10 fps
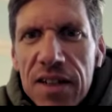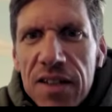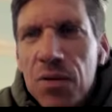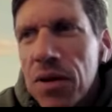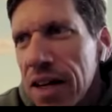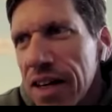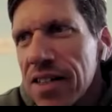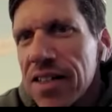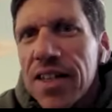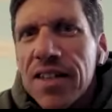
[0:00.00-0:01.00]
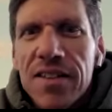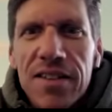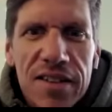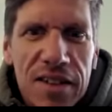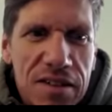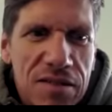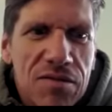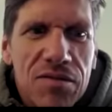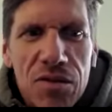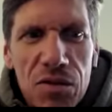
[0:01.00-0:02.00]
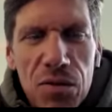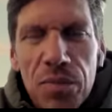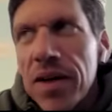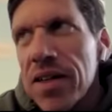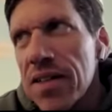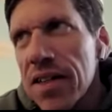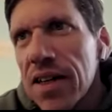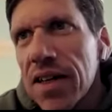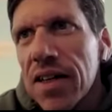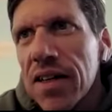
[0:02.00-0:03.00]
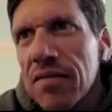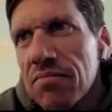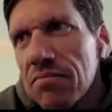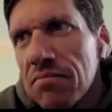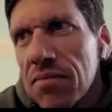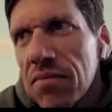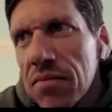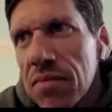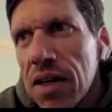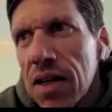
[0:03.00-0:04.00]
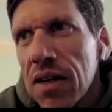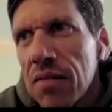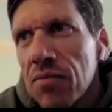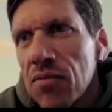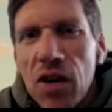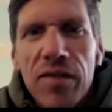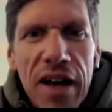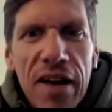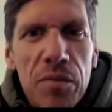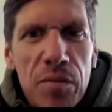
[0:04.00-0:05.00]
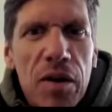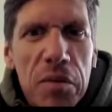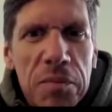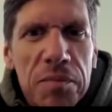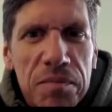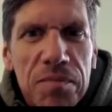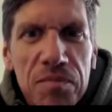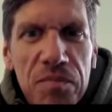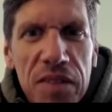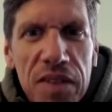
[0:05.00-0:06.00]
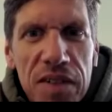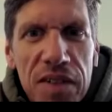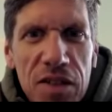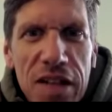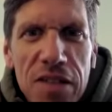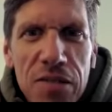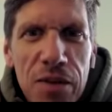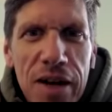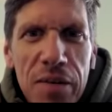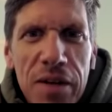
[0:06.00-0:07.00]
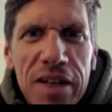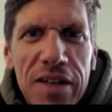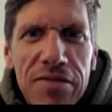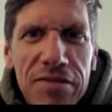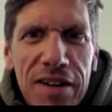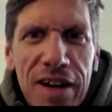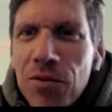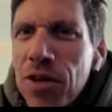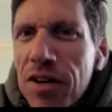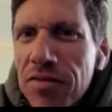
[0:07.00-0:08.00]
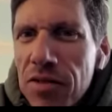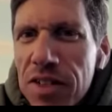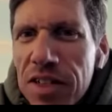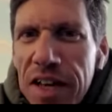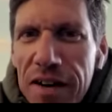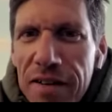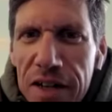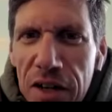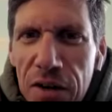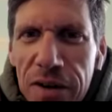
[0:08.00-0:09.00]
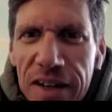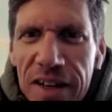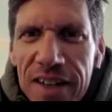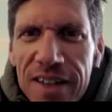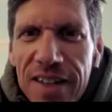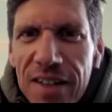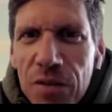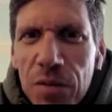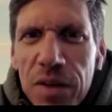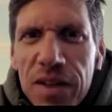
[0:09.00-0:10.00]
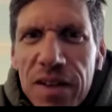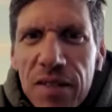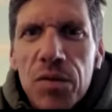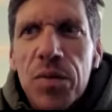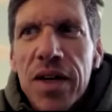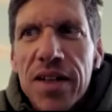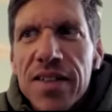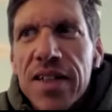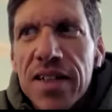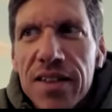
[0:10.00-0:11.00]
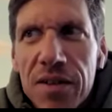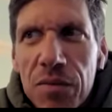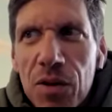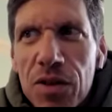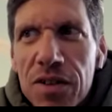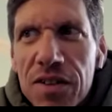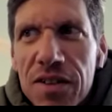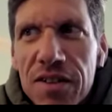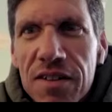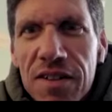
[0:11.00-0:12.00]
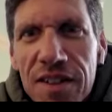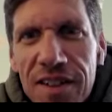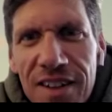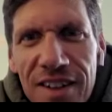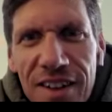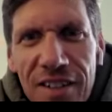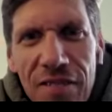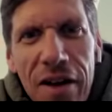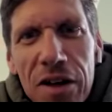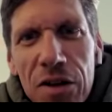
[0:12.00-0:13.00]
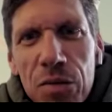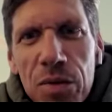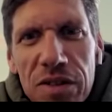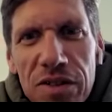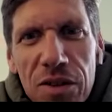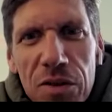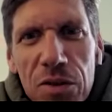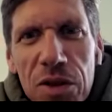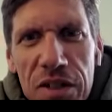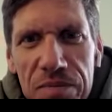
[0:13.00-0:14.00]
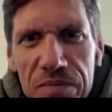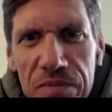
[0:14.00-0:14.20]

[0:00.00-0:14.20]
utilize that to basically solve another problem. So that's where I believe I would love to see the area going, and that would be I think the most valuable solution.